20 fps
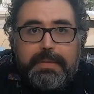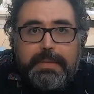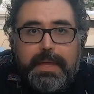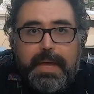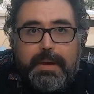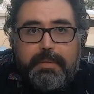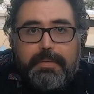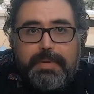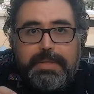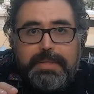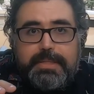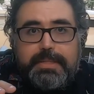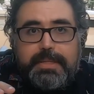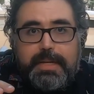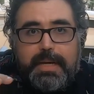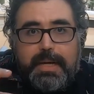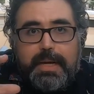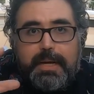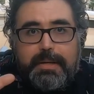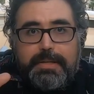that was
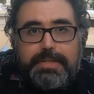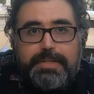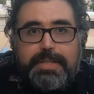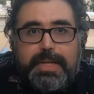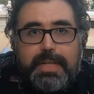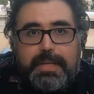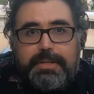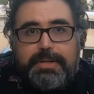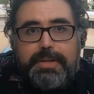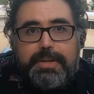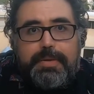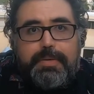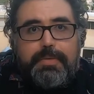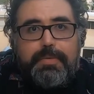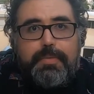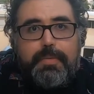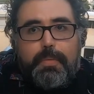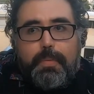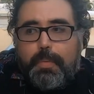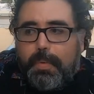telling
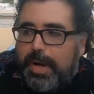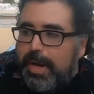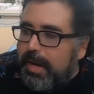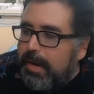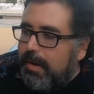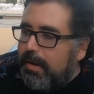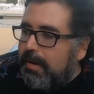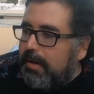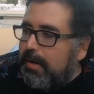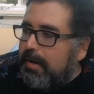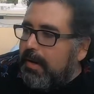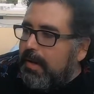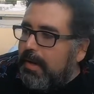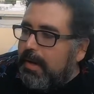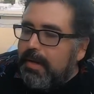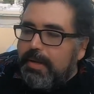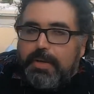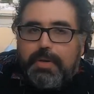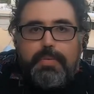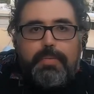you where
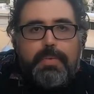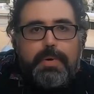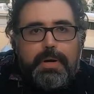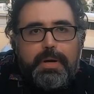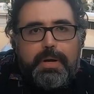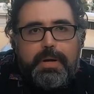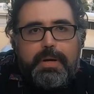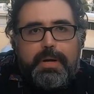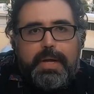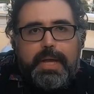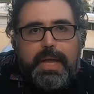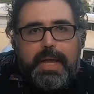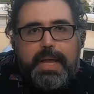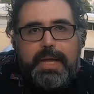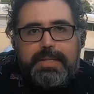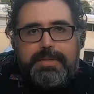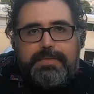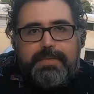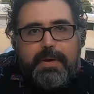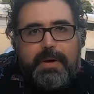you were
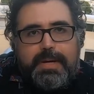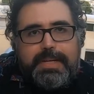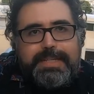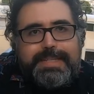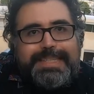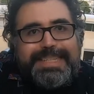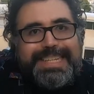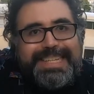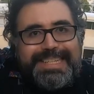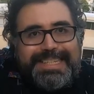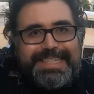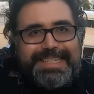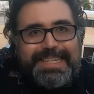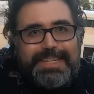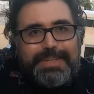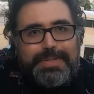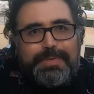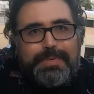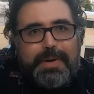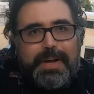as far as
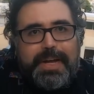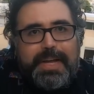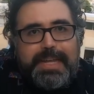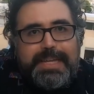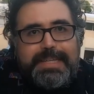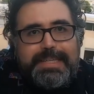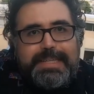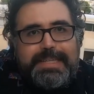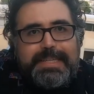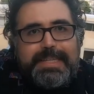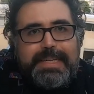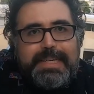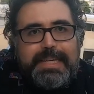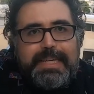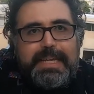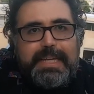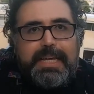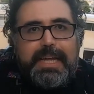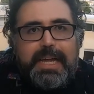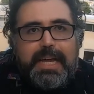distance wise
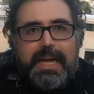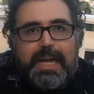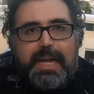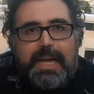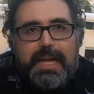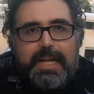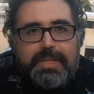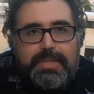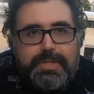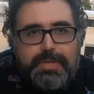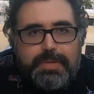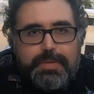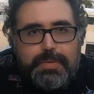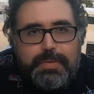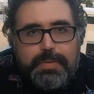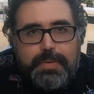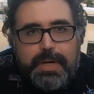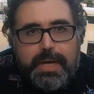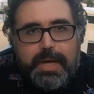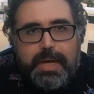
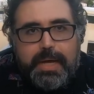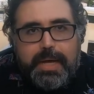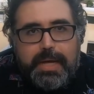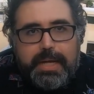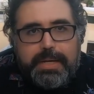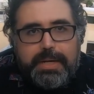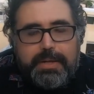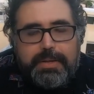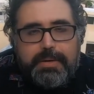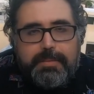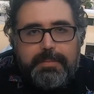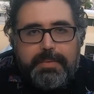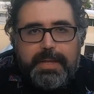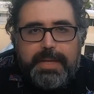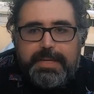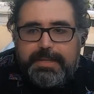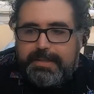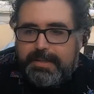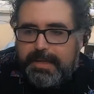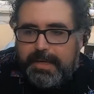to another
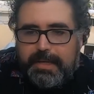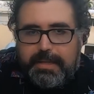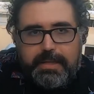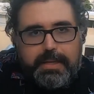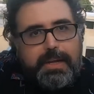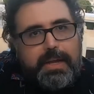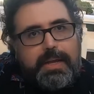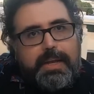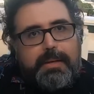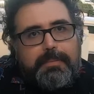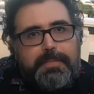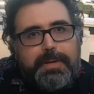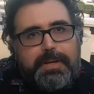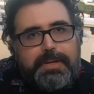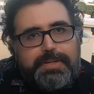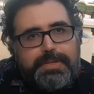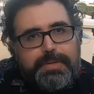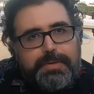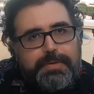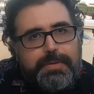place. And I'm going
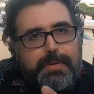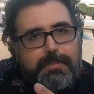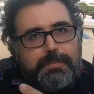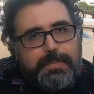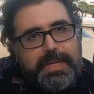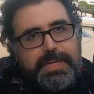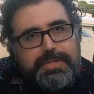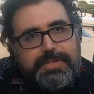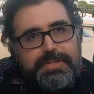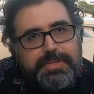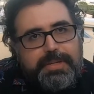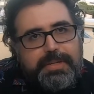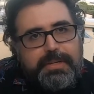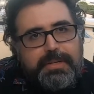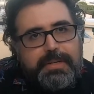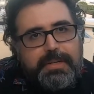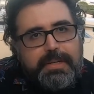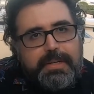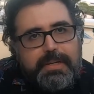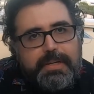to show you a picture
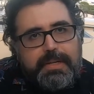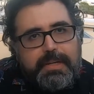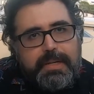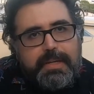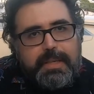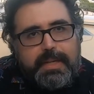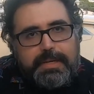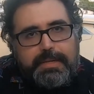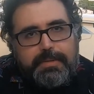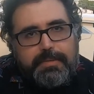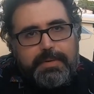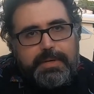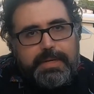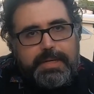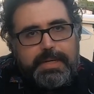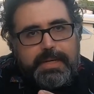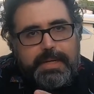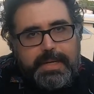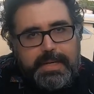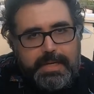like the
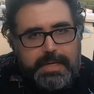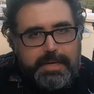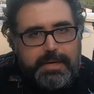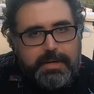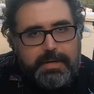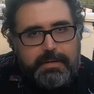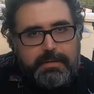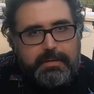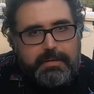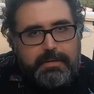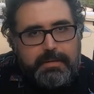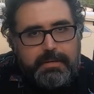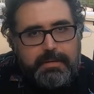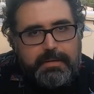one here.